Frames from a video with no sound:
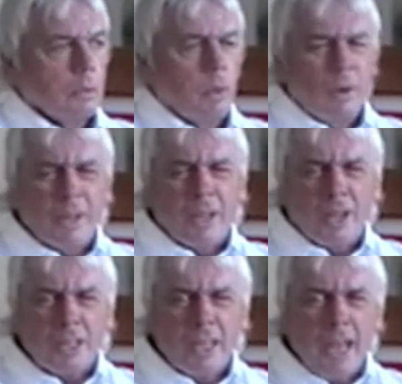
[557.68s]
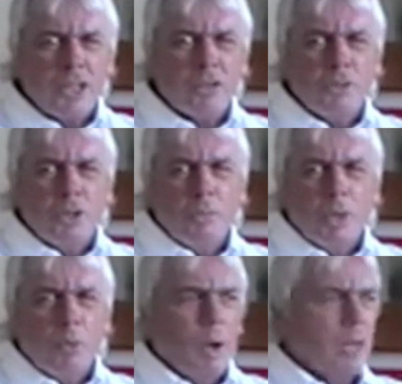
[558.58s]
We're at the cutting edge of
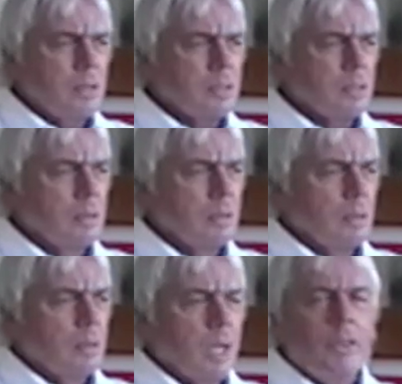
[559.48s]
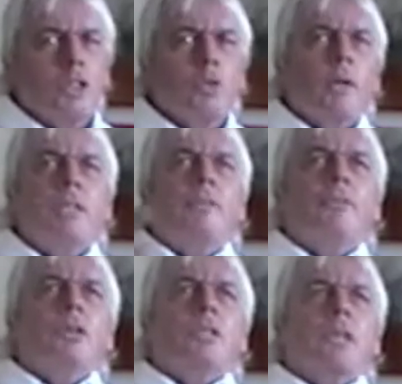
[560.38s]
human awareness in the
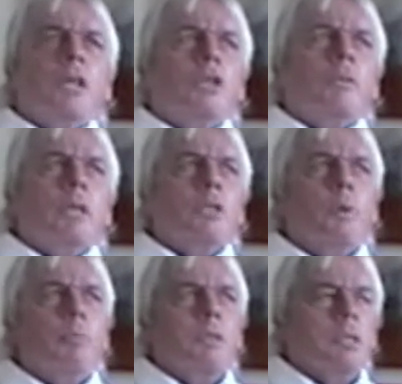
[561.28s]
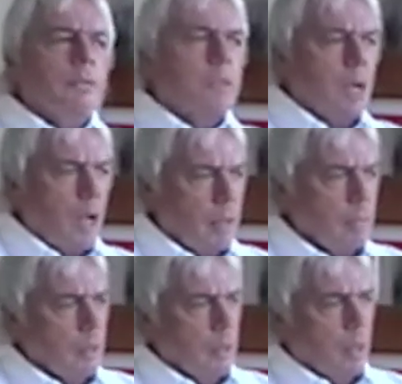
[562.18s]
21st century as we perceive
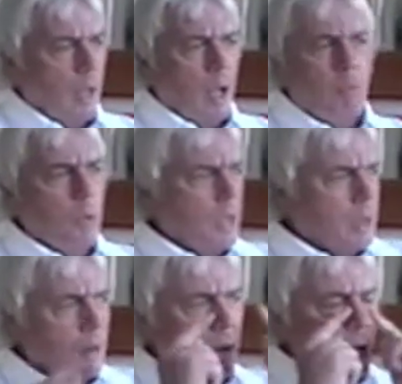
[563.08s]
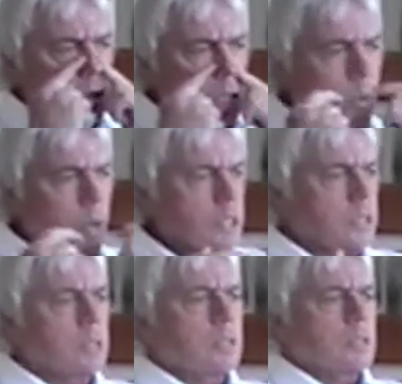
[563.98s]
time, and we can't answer
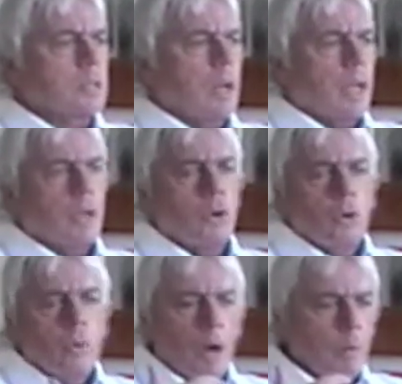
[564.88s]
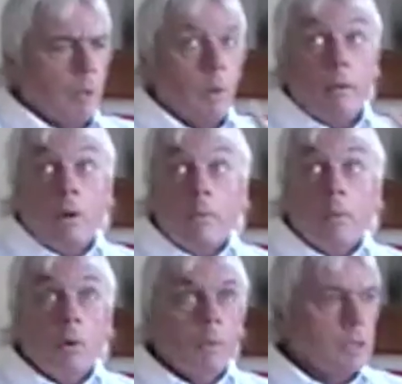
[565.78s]
questions like, who are we? Where are
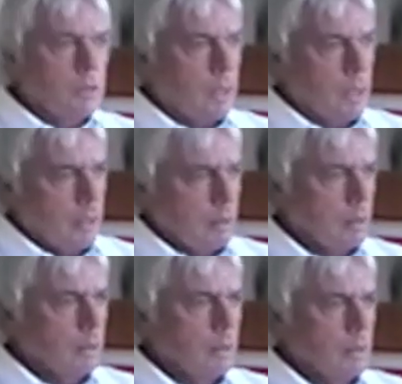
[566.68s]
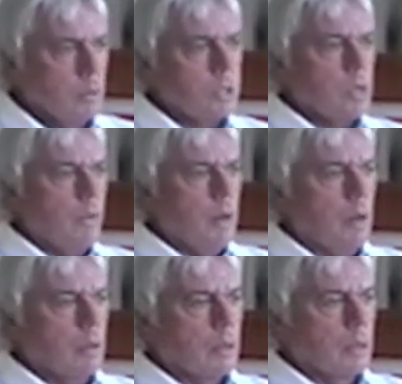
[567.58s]
we? What are we doing here? What's going
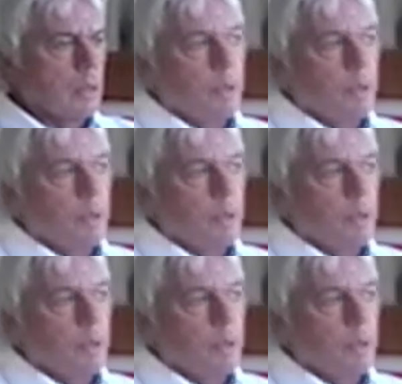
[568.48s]
on?